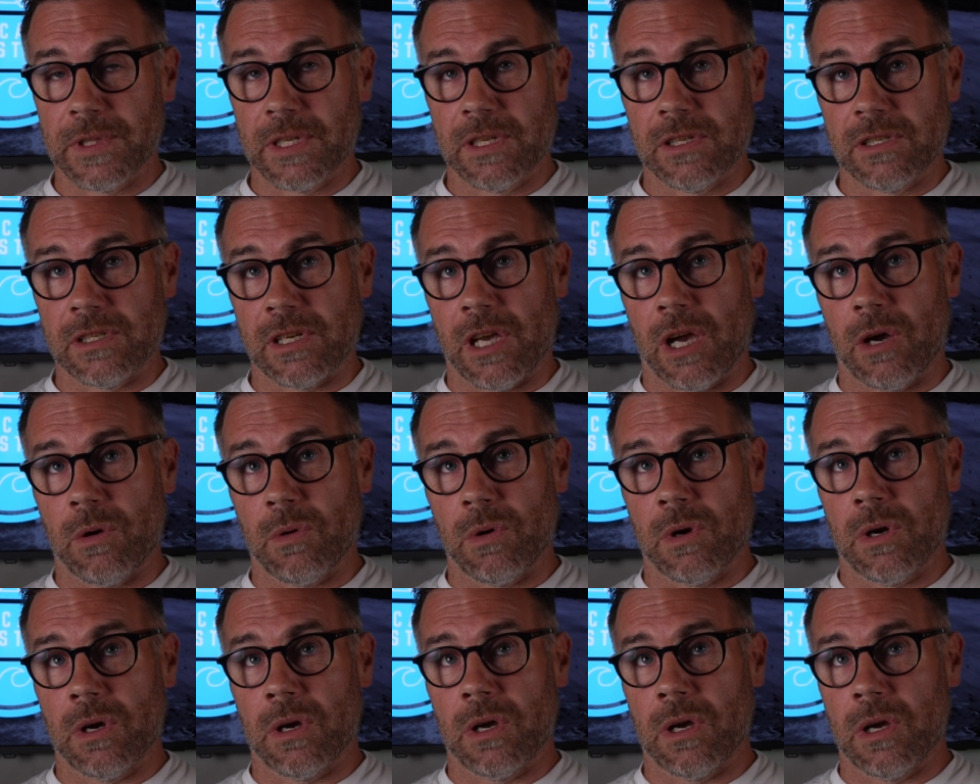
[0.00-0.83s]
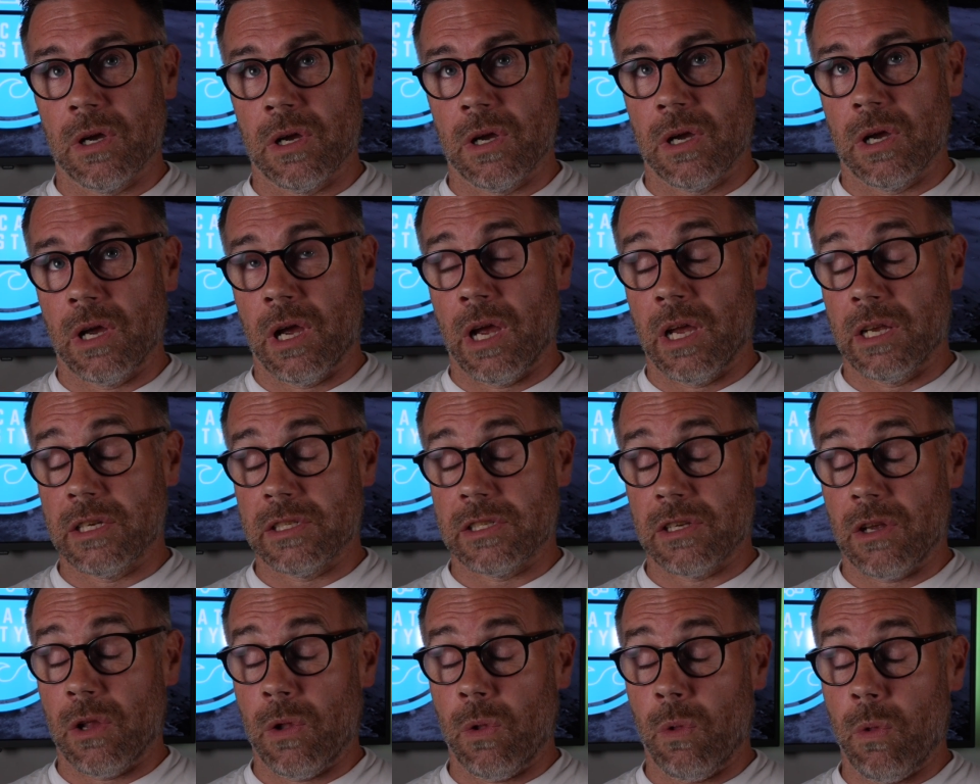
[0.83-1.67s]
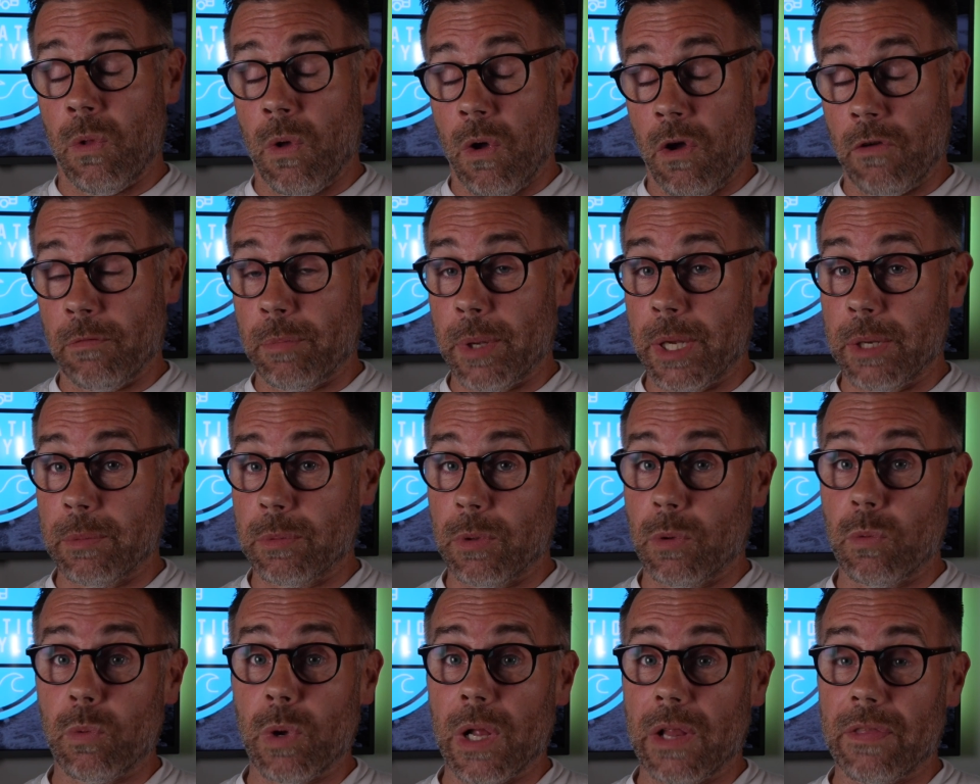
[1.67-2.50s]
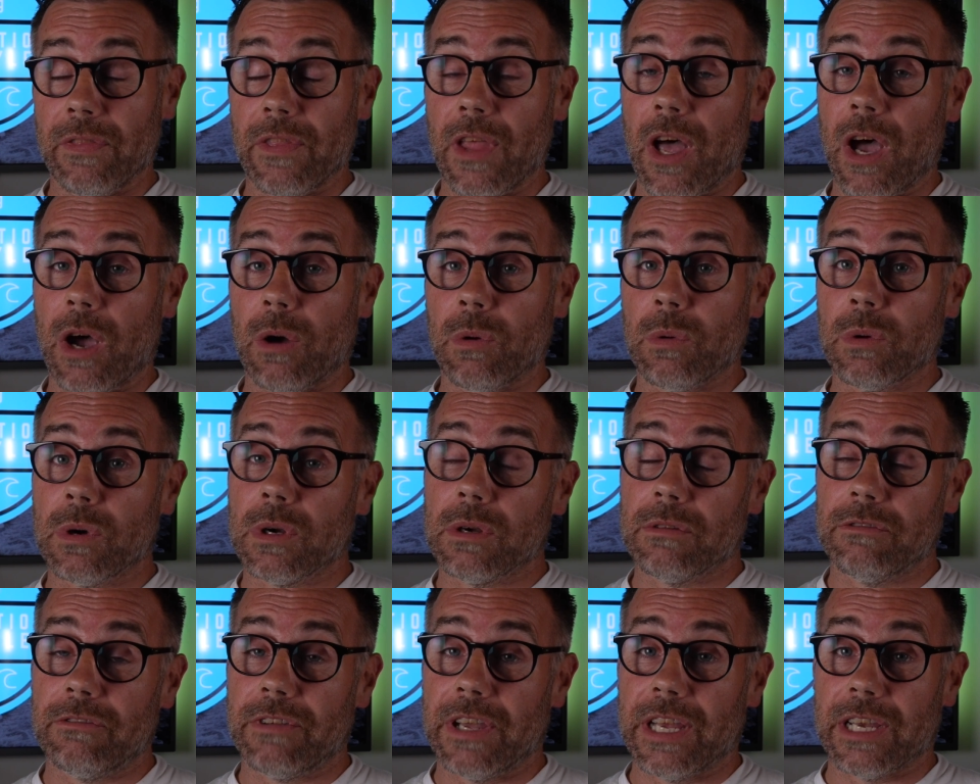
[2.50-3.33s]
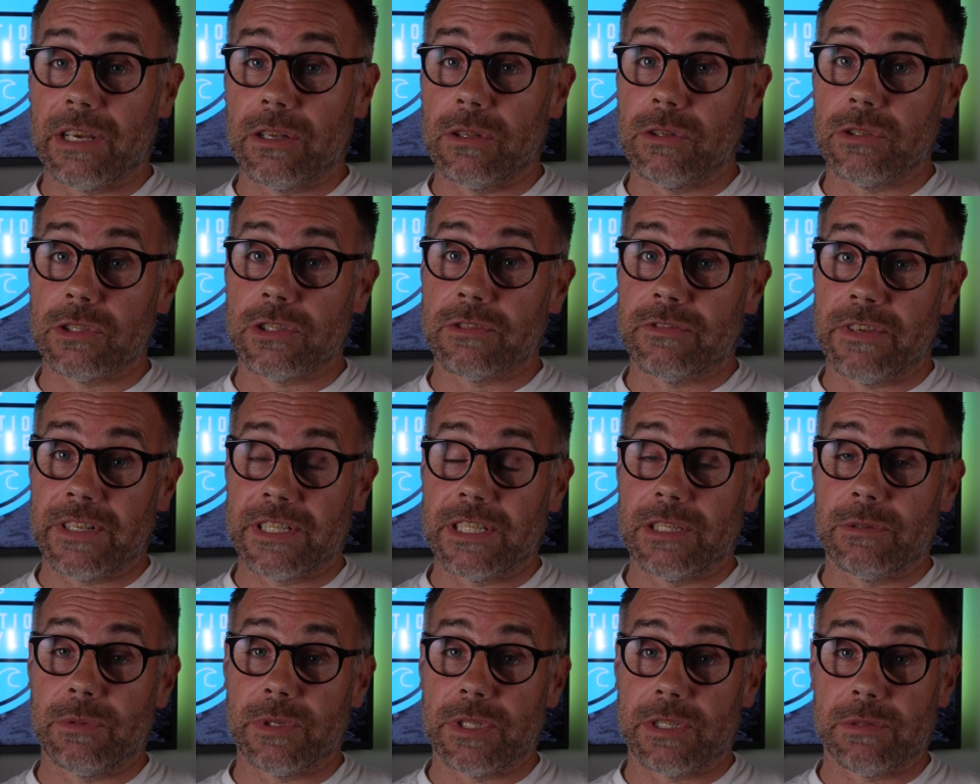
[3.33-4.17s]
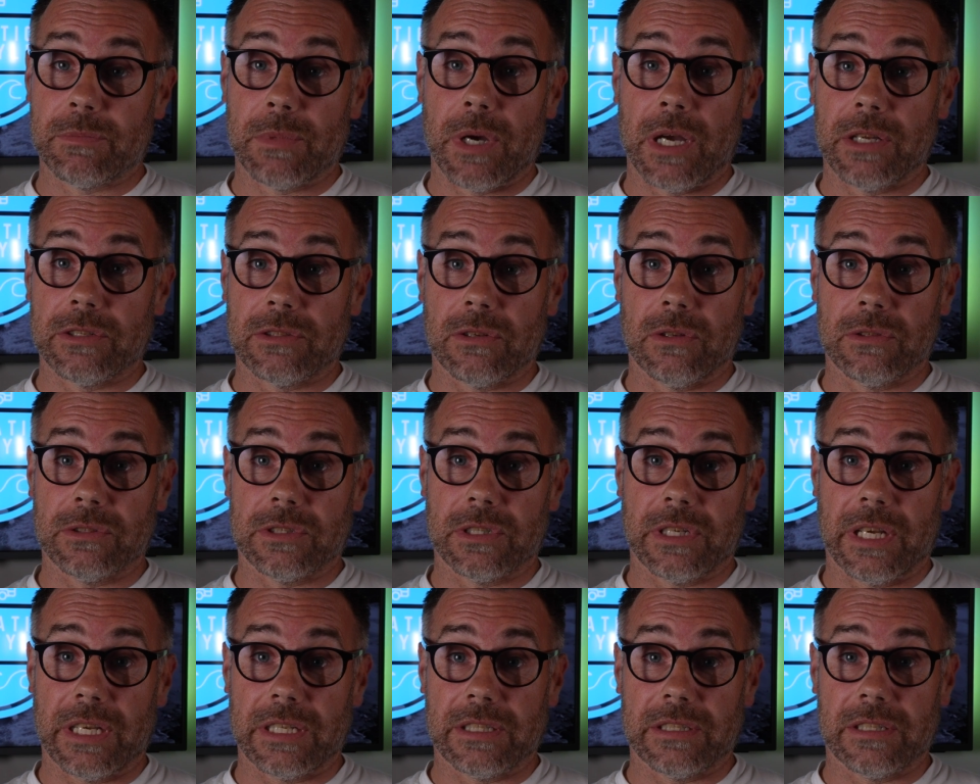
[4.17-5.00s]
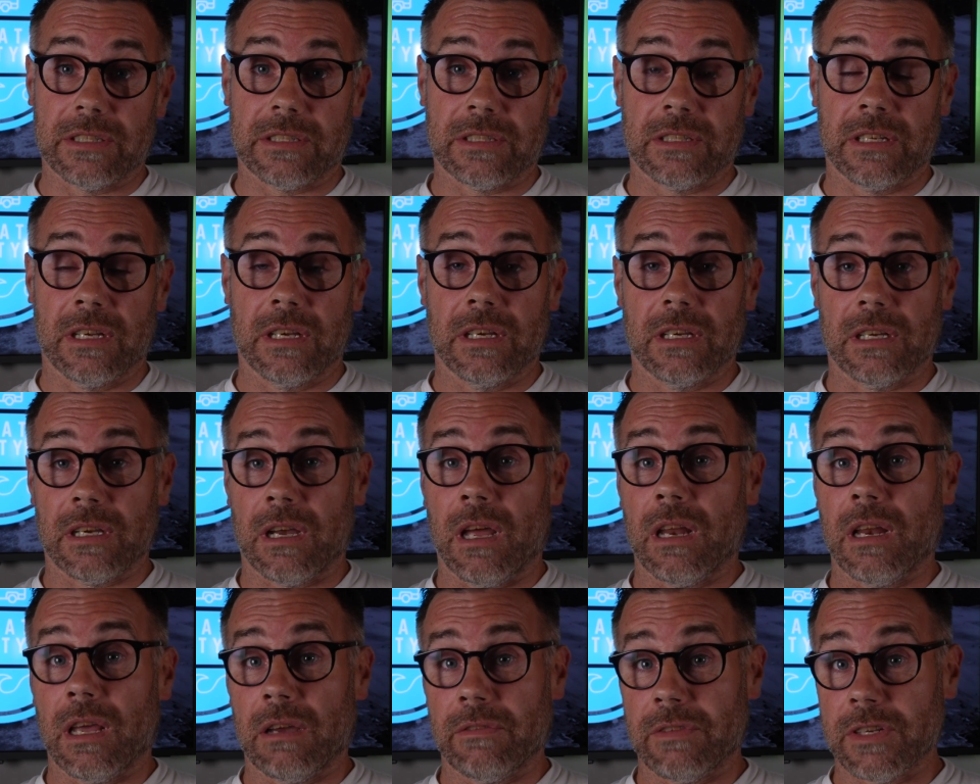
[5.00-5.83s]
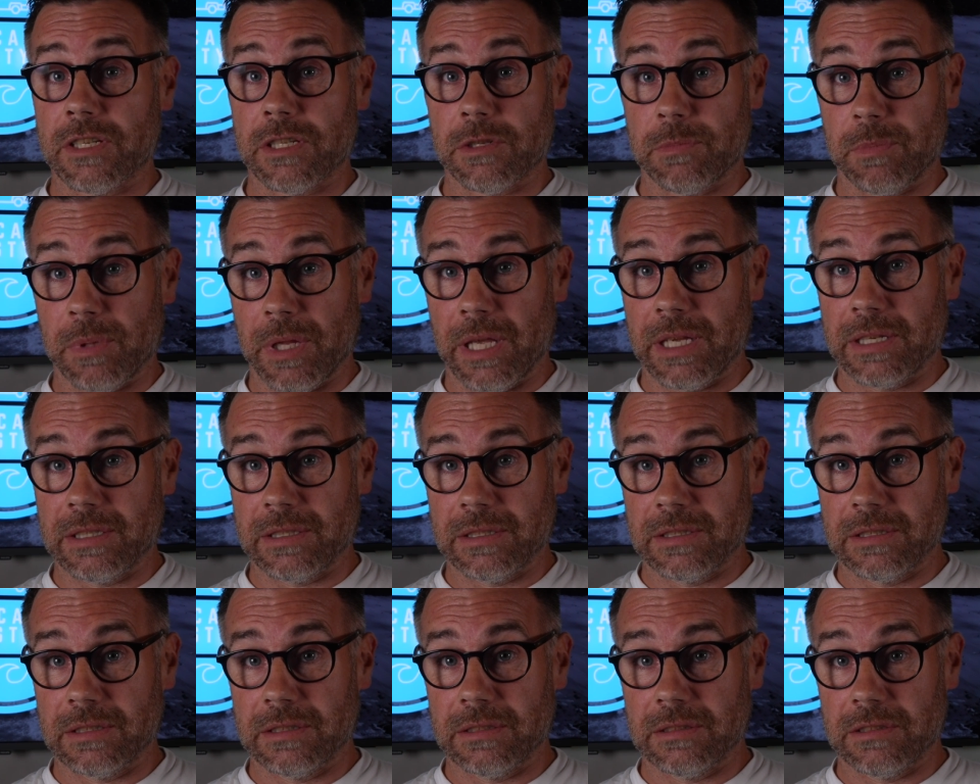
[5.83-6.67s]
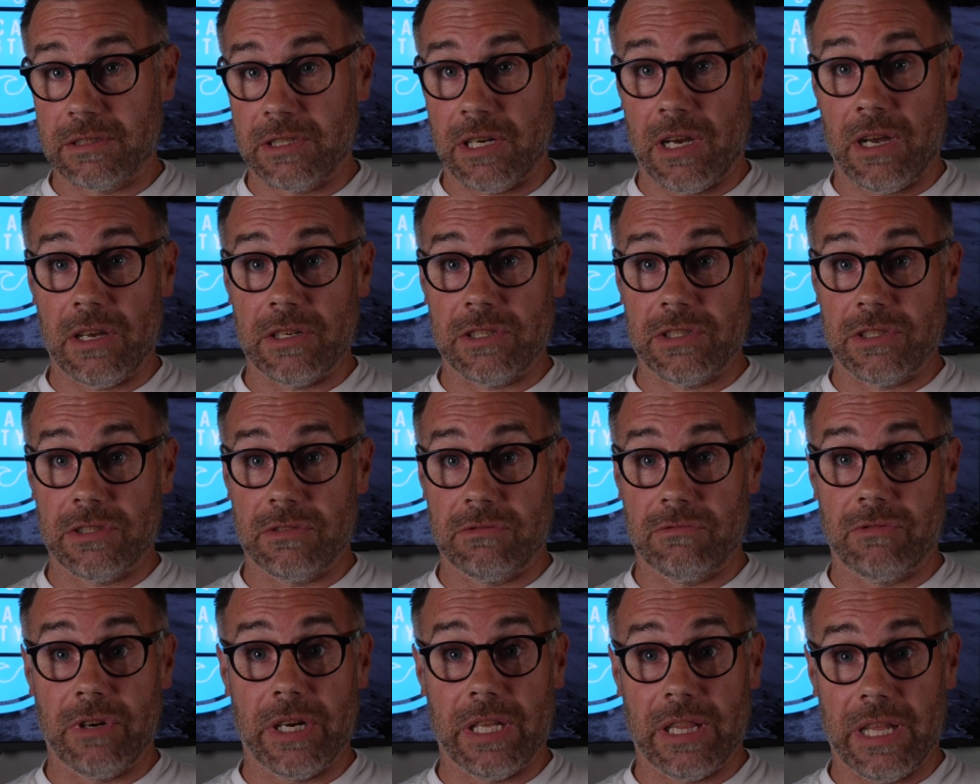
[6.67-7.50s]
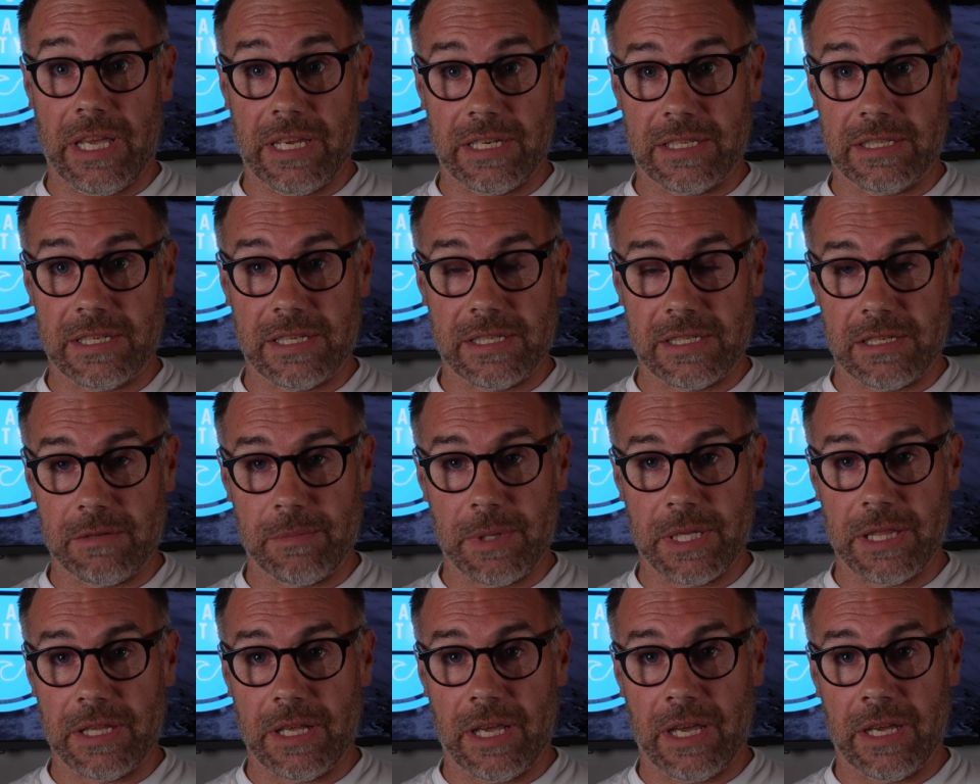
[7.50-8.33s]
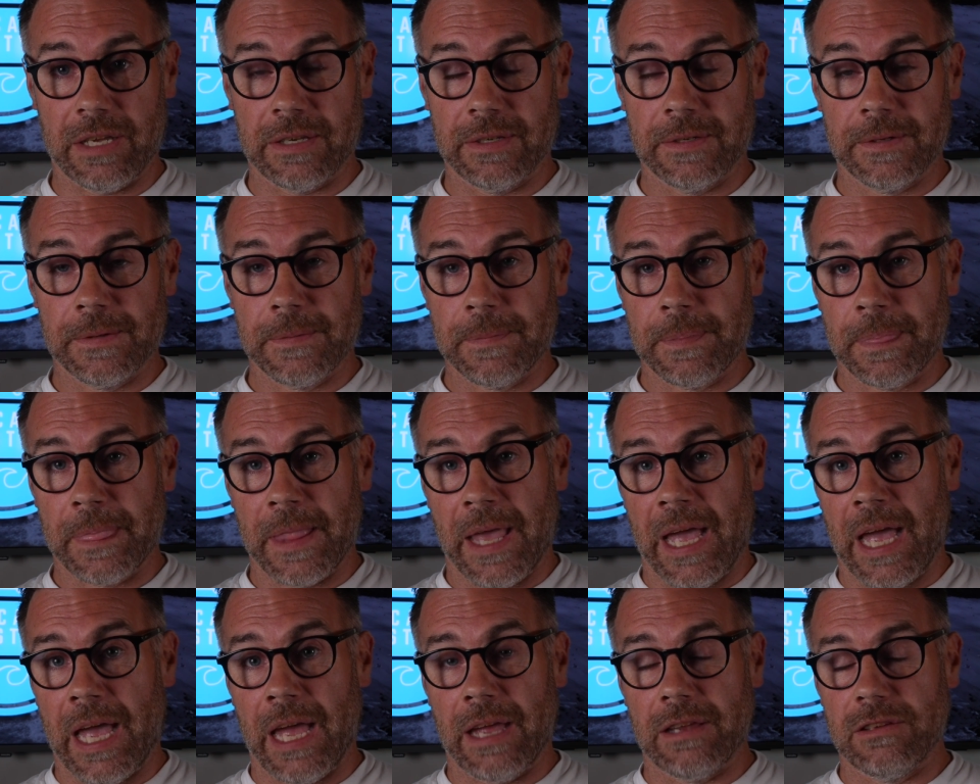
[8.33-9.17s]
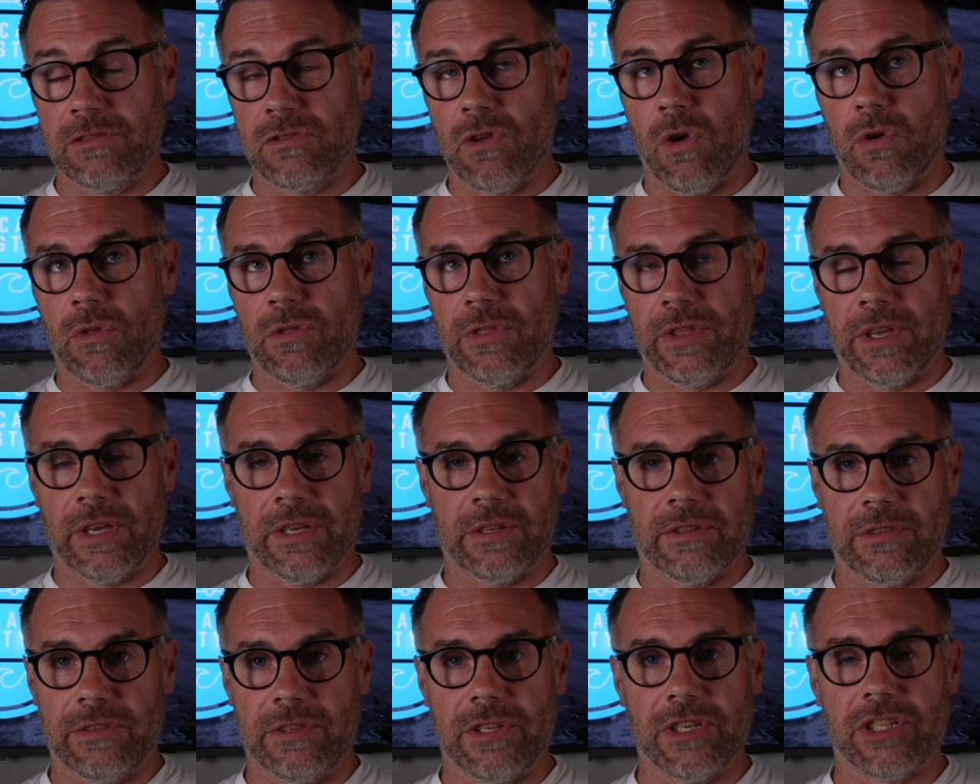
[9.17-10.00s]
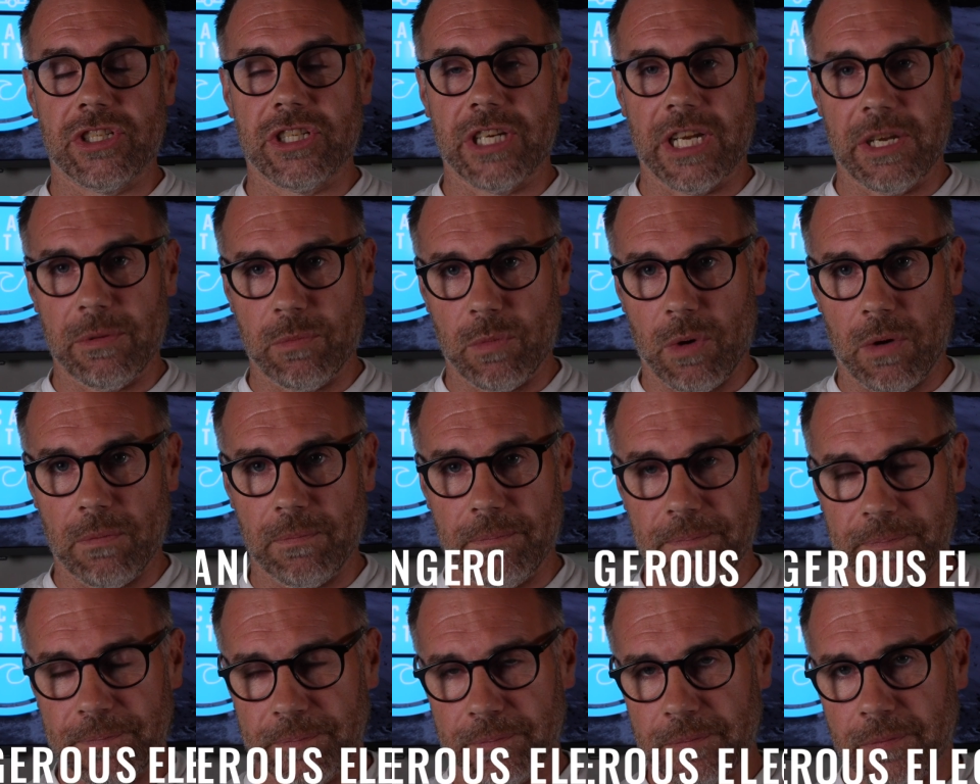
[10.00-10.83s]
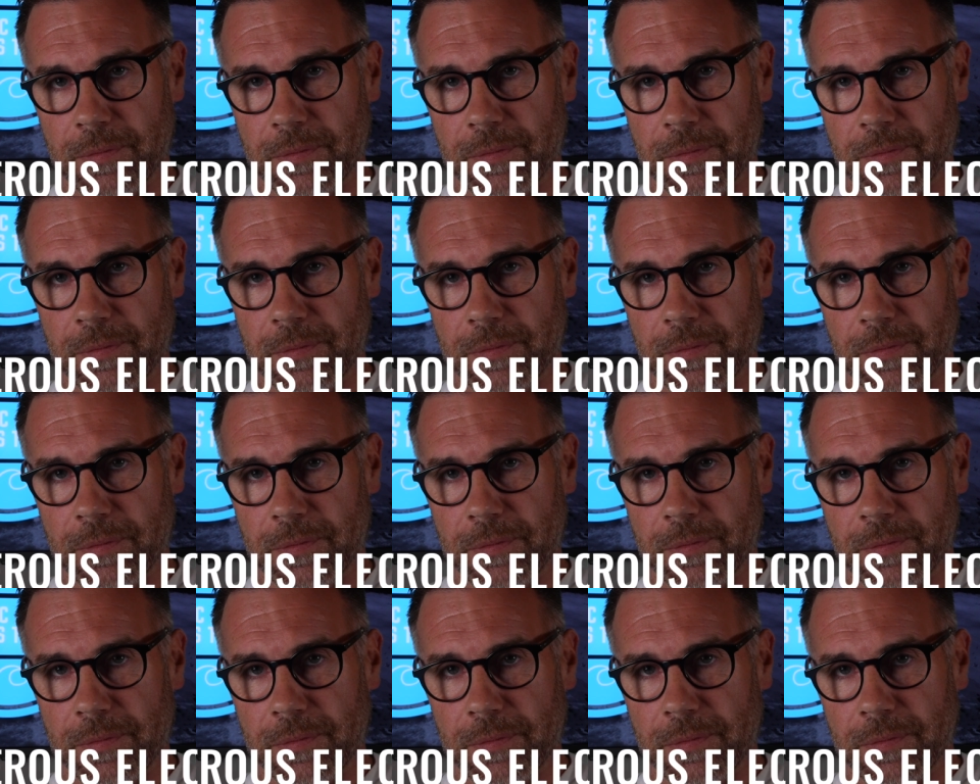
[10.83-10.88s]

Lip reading: So, as a lot of people will know, vehicles fitted with smart alternators can't have a split charge relay system in there, not the cheap one.